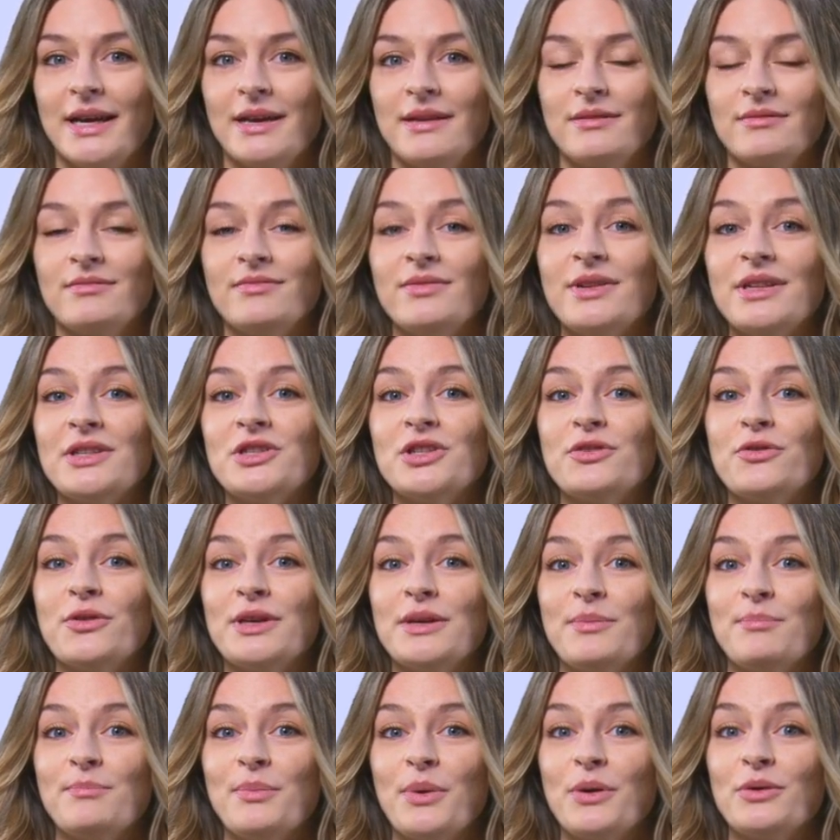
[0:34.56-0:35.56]

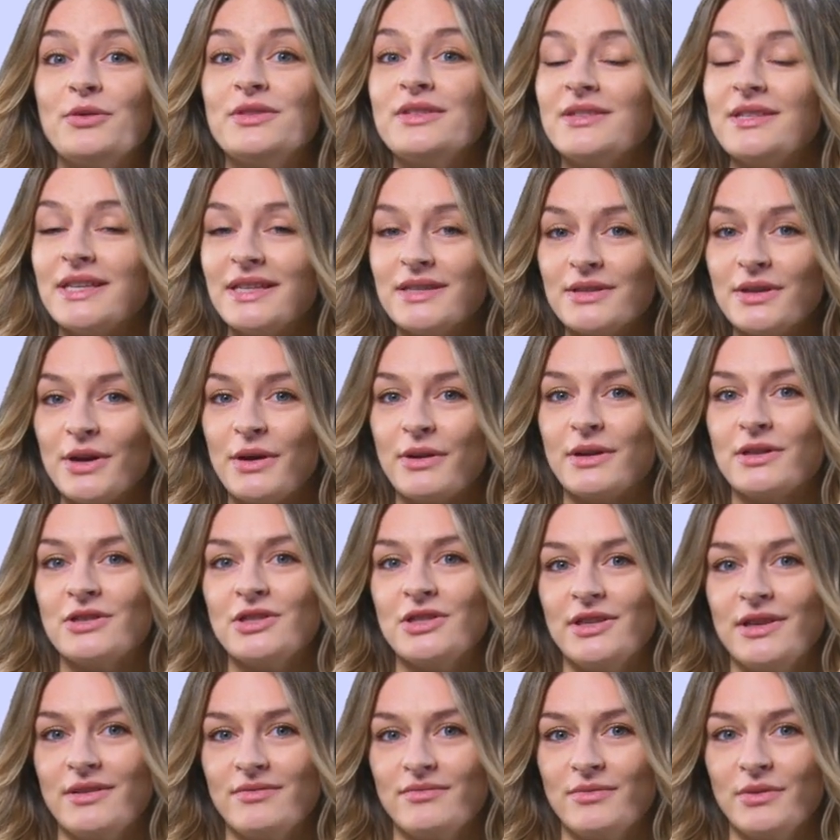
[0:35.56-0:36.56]
Featuring pulse
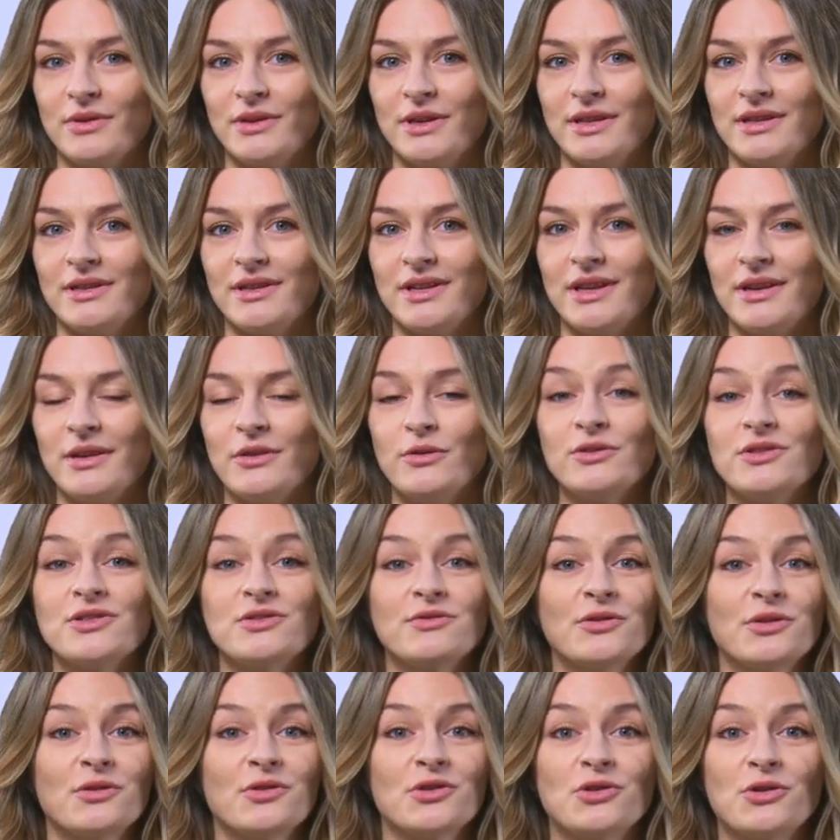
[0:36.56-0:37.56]
technology for continuous
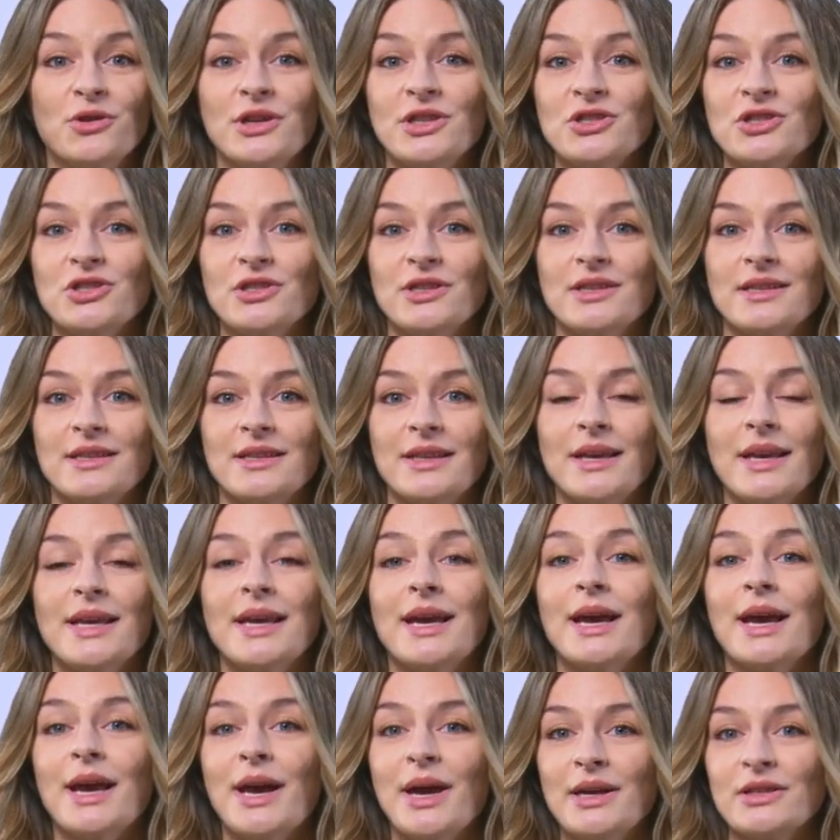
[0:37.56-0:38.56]
filtration,
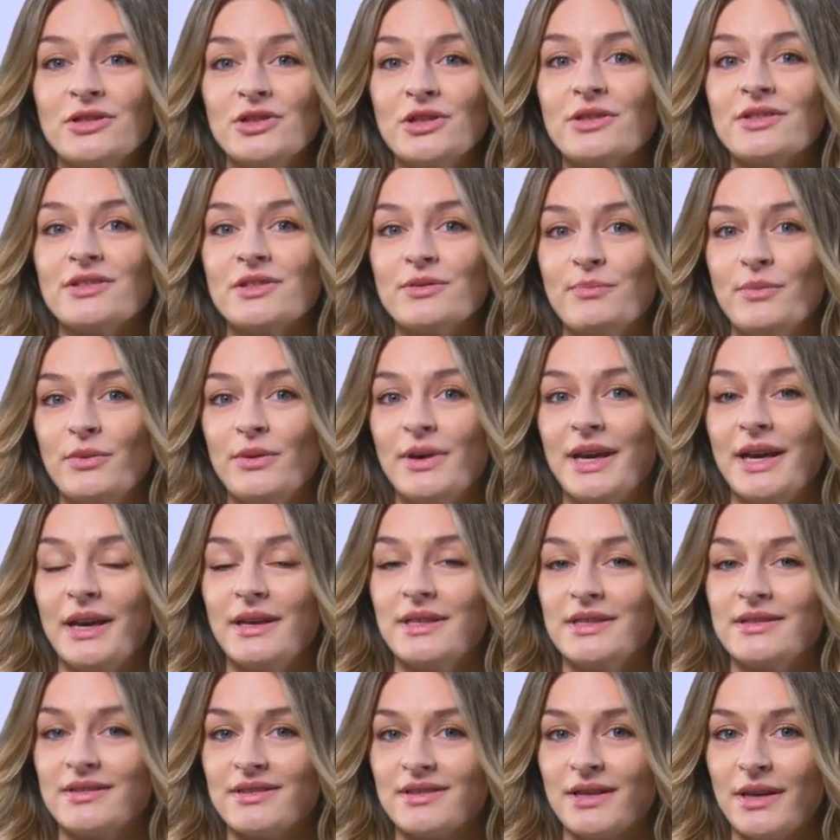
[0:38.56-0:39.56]
adjustable air
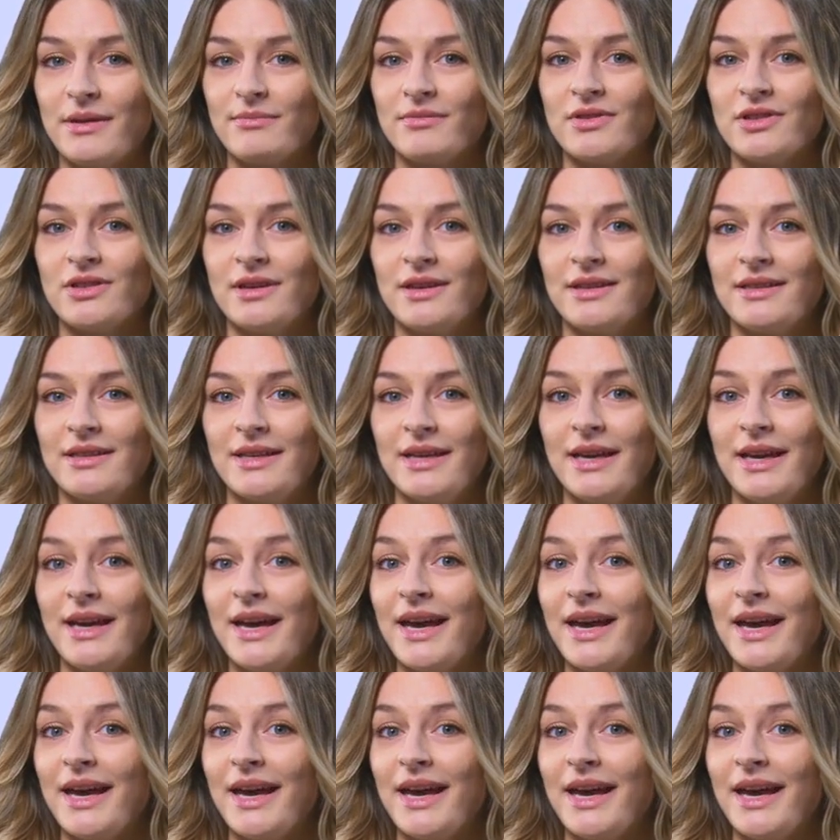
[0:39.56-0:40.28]
consumption,